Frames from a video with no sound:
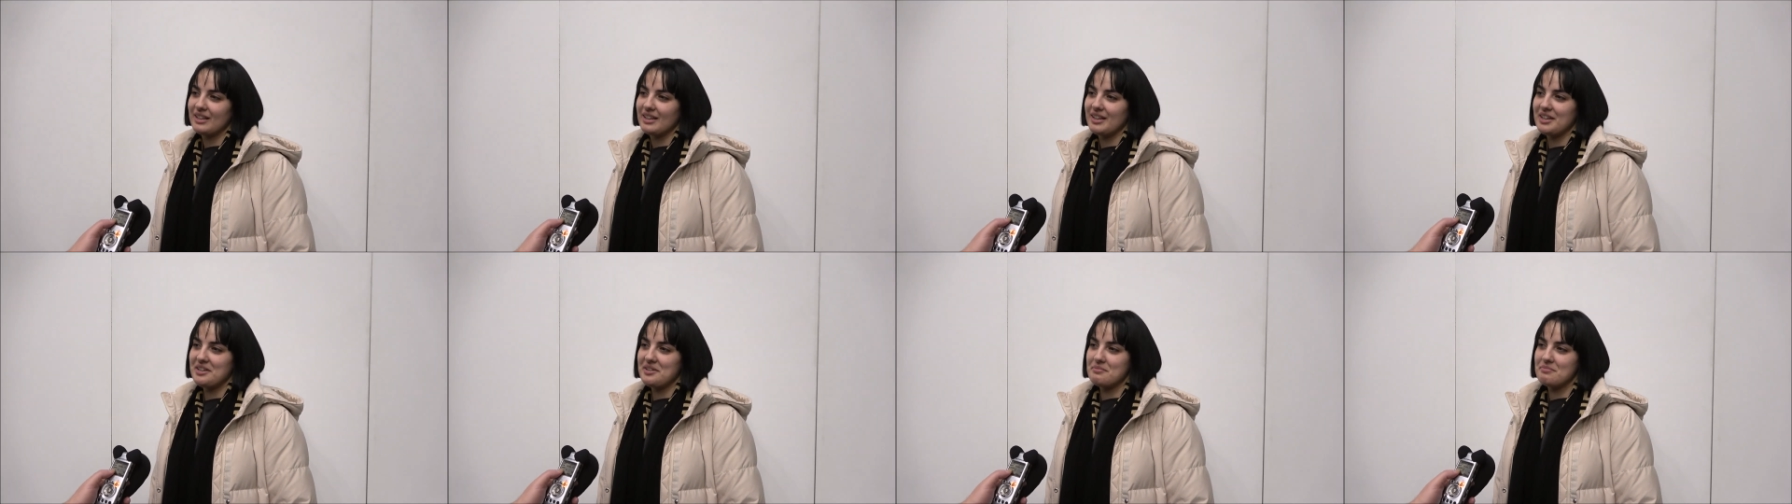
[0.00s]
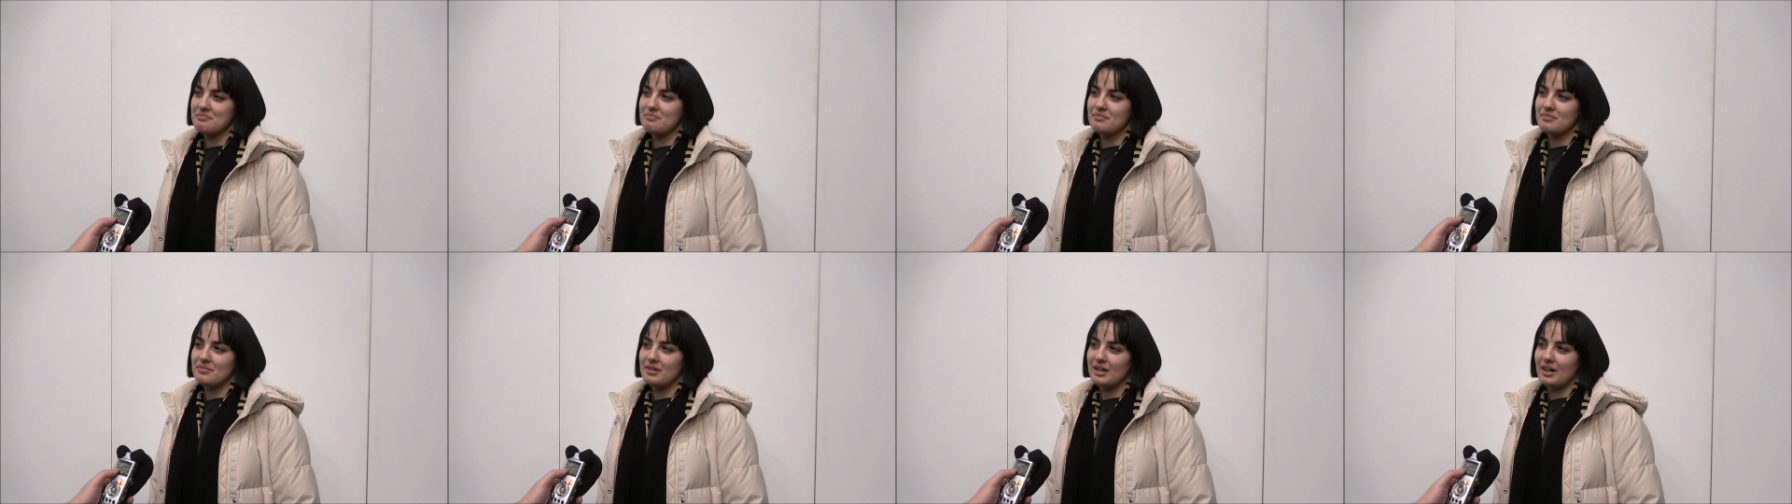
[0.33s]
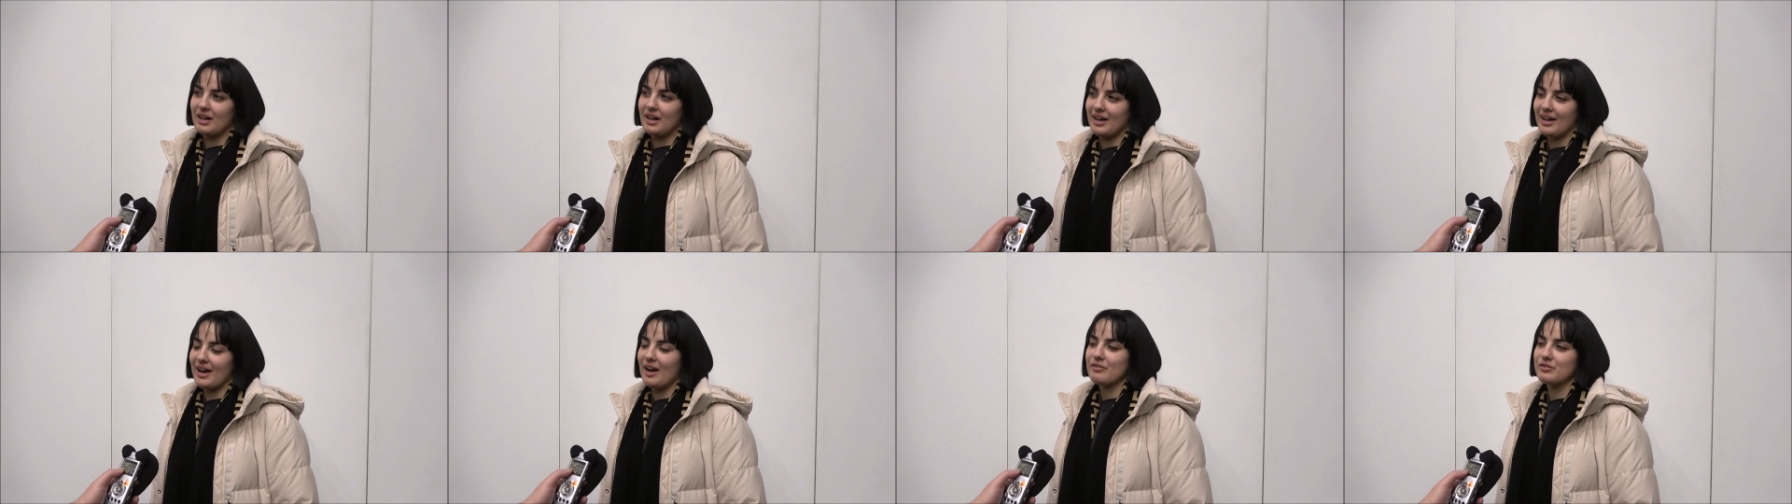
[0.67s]
Um,
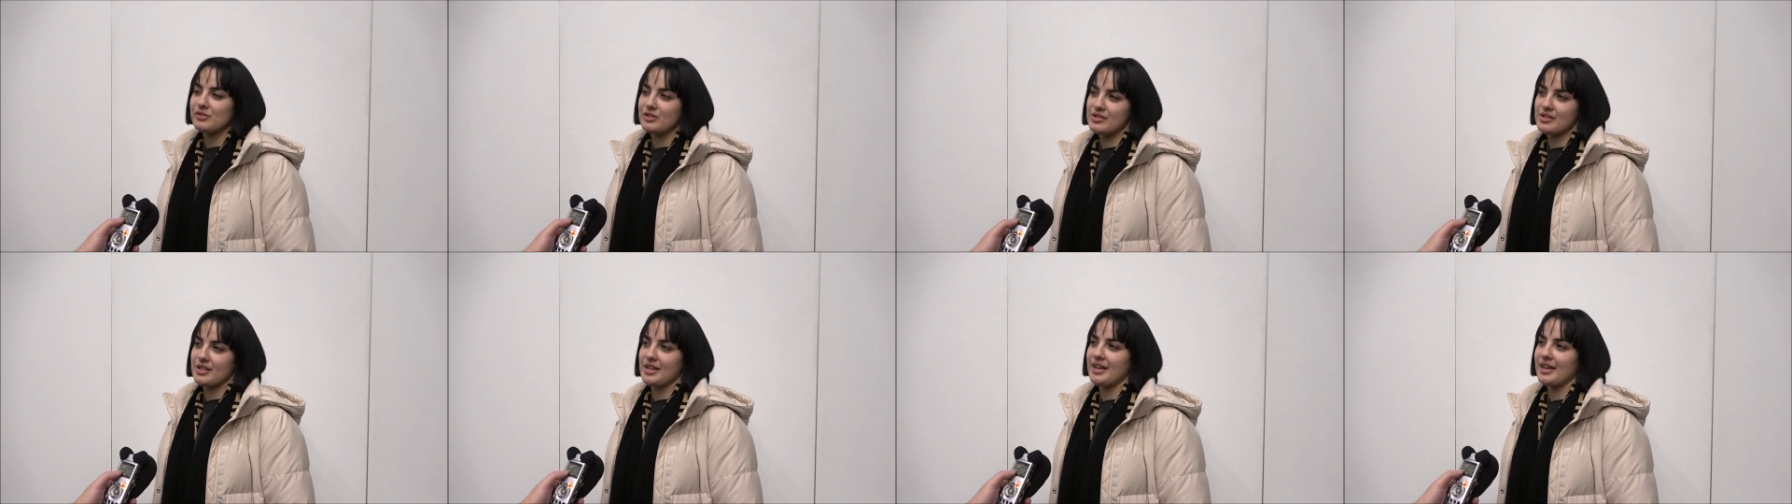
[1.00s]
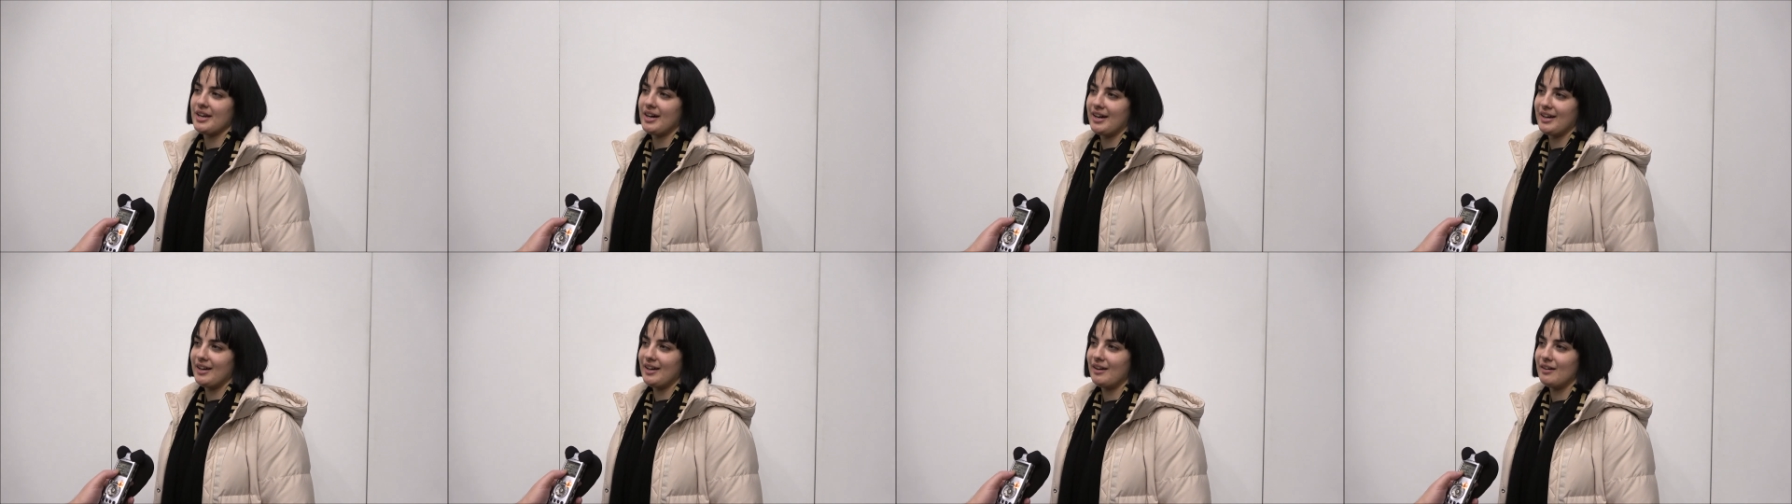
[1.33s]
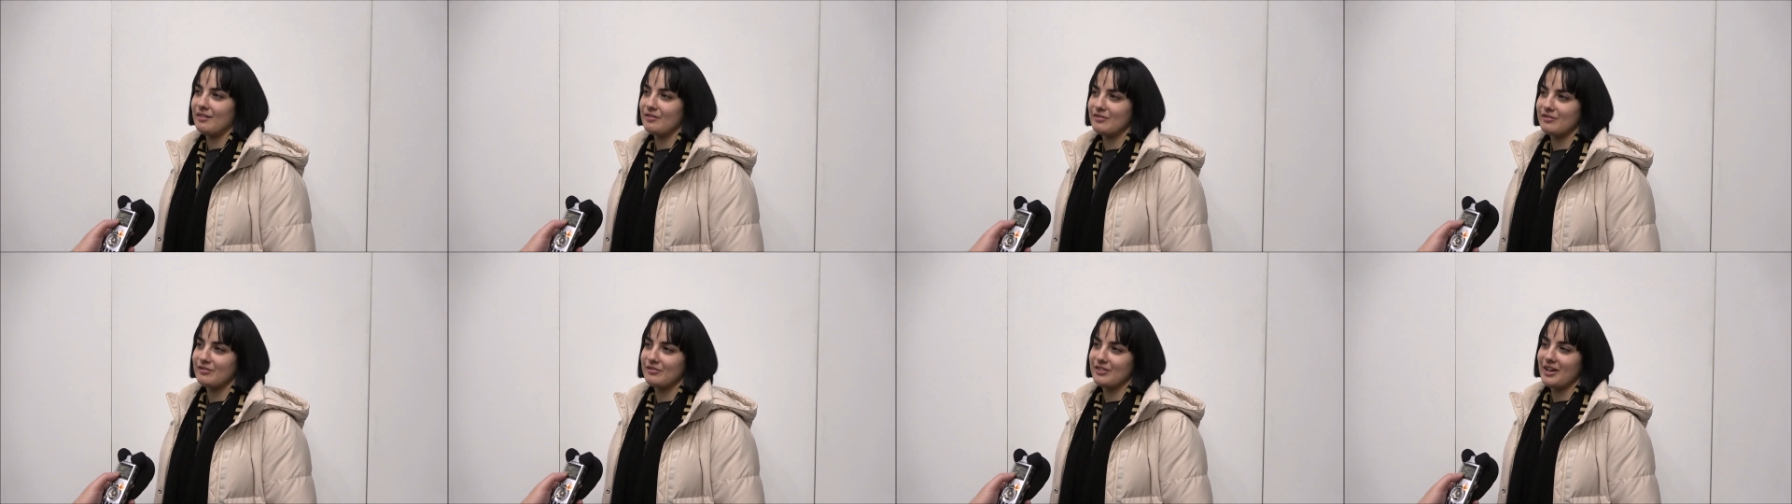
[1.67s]
I have to say I
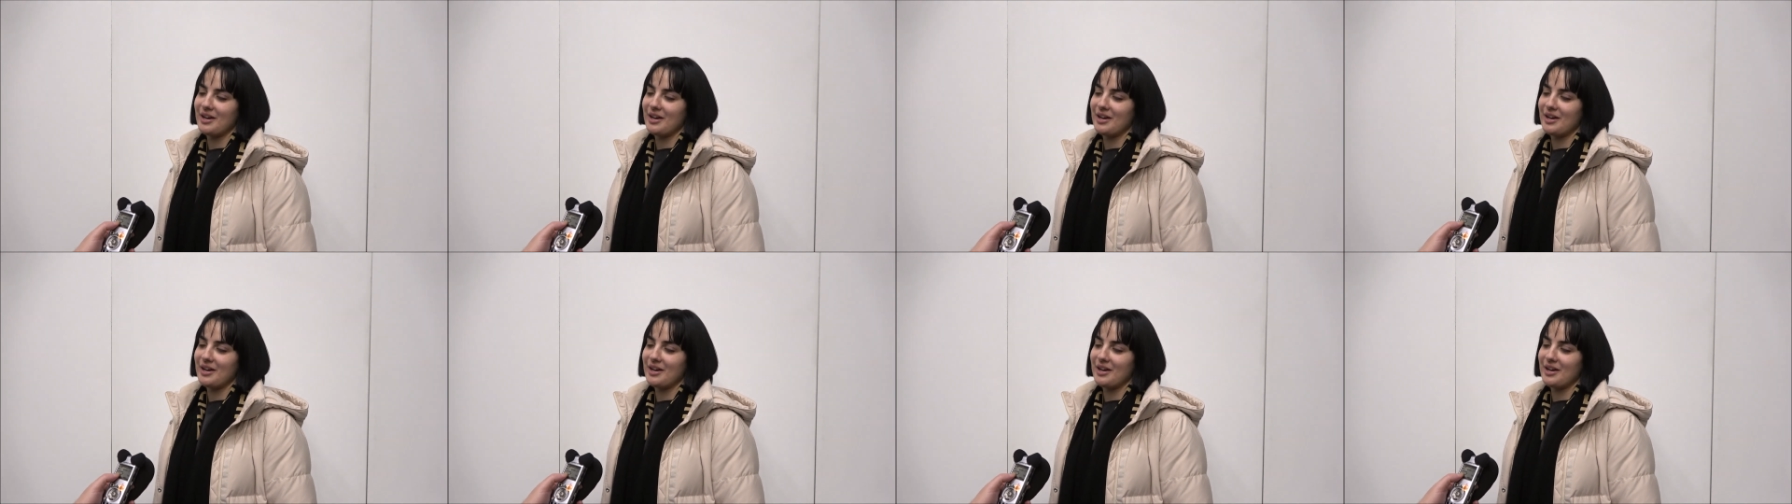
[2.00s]
love